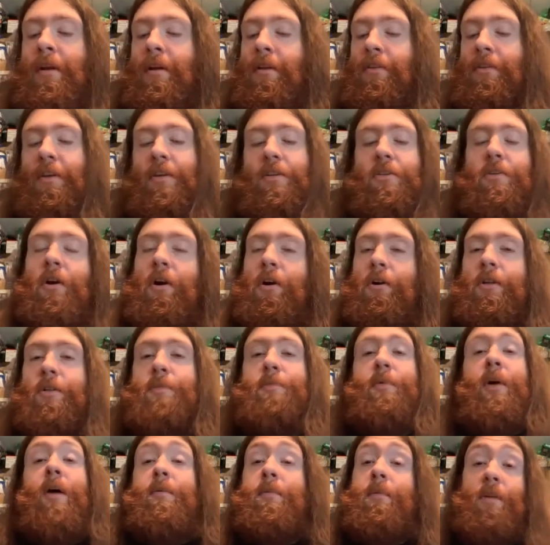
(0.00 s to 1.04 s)
these girls
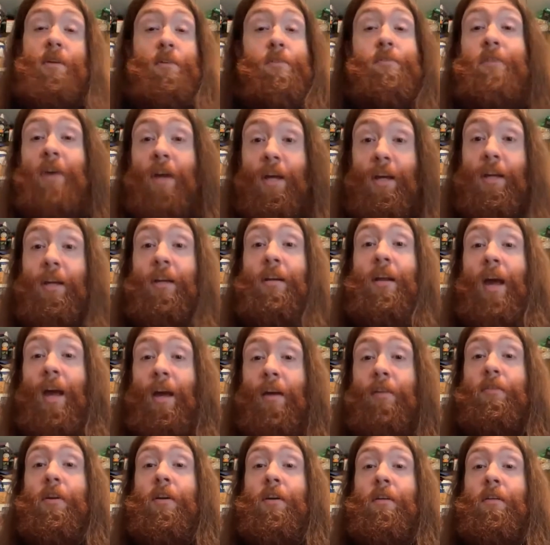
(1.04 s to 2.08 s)
probably faked
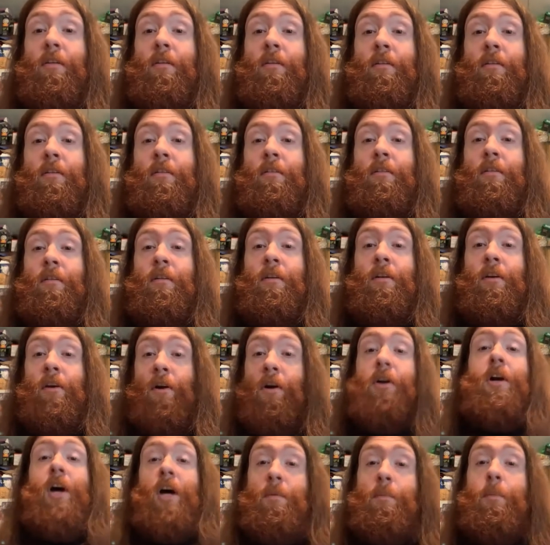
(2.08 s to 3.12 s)
having
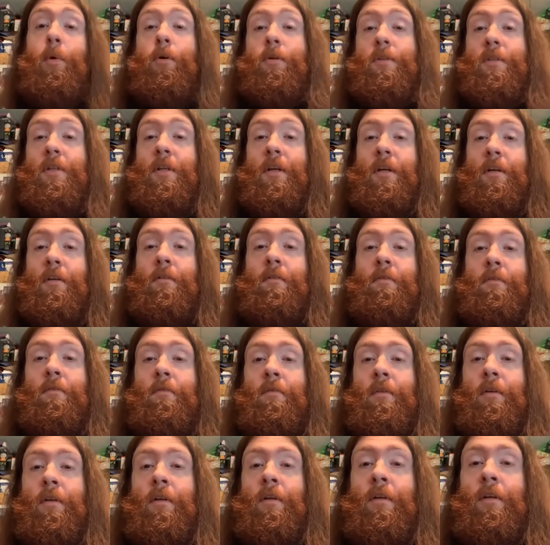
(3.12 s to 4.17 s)
or poisoning
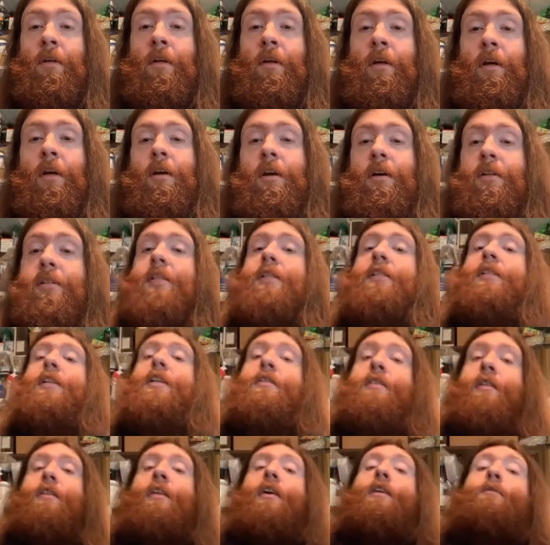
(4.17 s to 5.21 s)
because it said
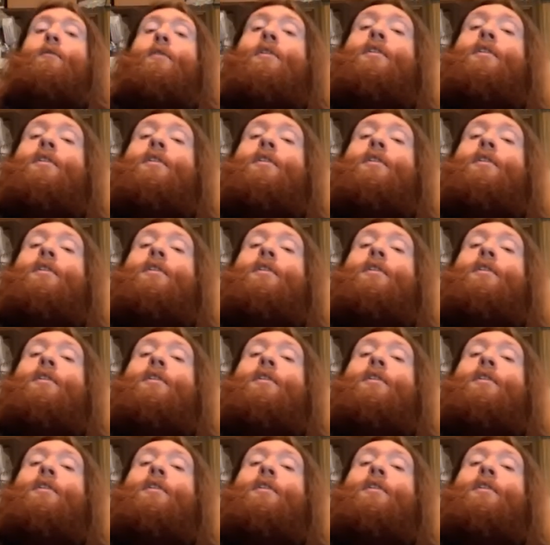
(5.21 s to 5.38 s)
that they would